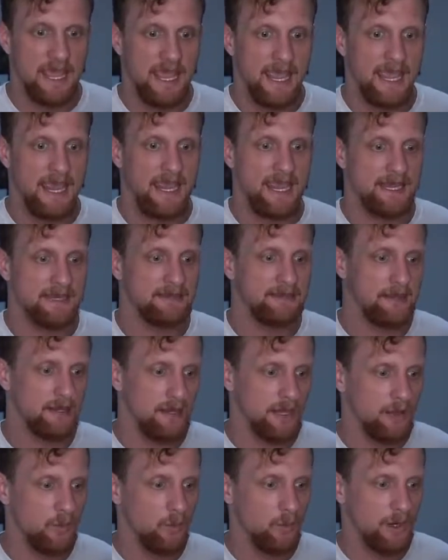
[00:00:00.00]
And
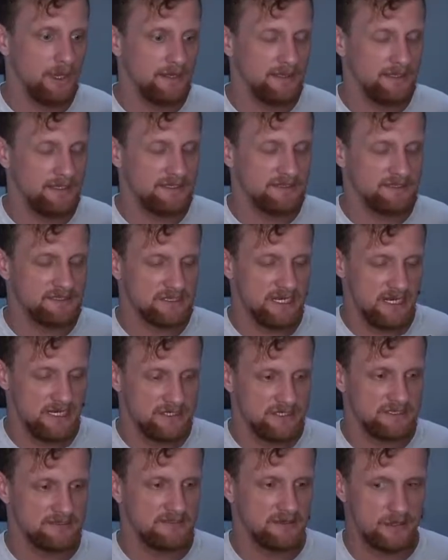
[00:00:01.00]
what these
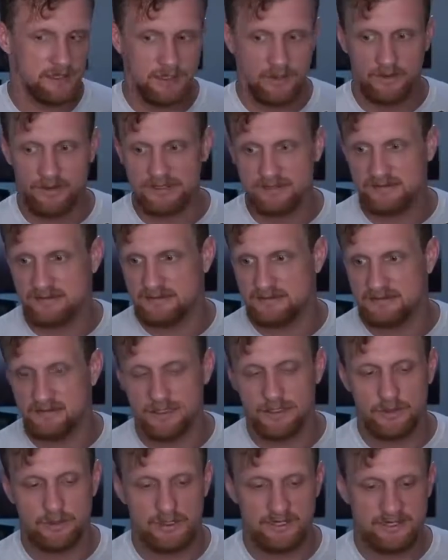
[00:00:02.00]
changes are going to
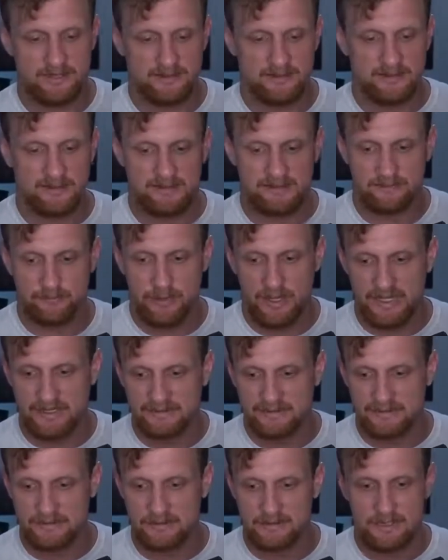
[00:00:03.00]
do is
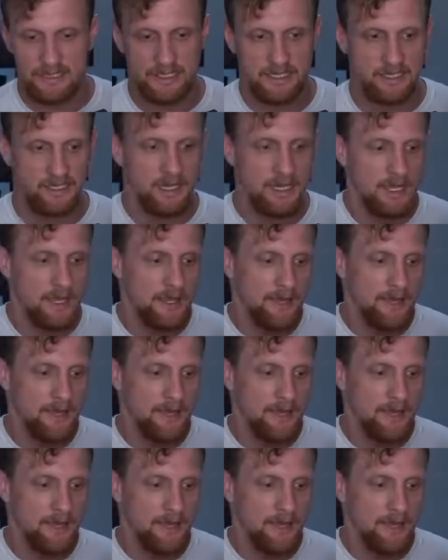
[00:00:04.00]
basically